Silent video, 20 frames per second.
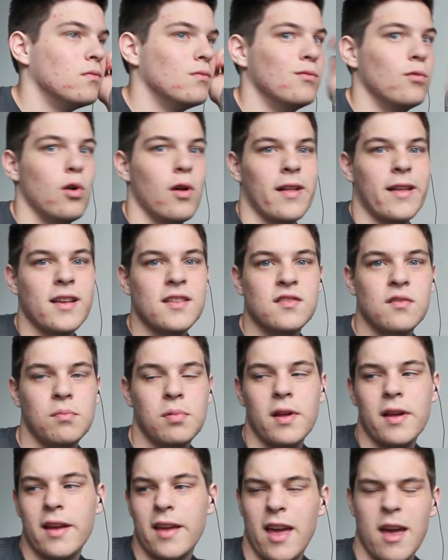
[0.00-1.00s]
Well, I guess I'll
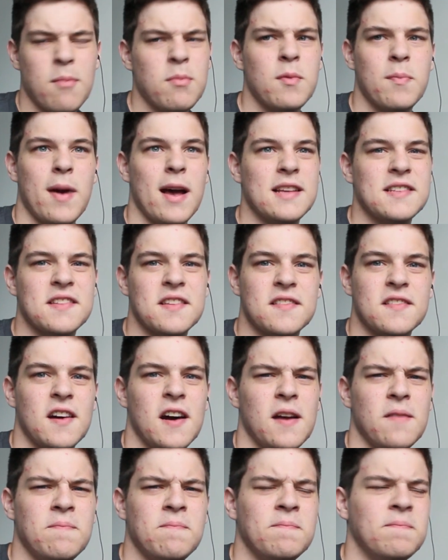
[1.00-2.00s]
play a game to pass the
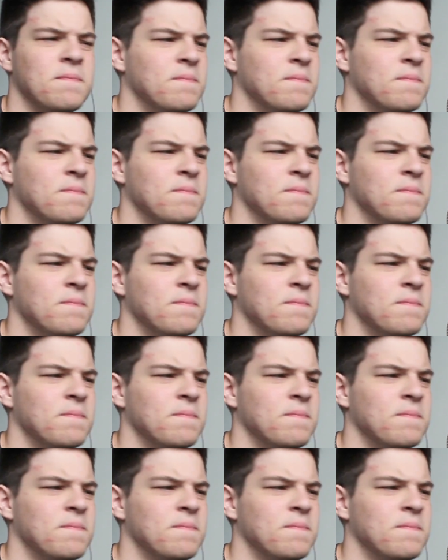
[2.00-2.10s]
time.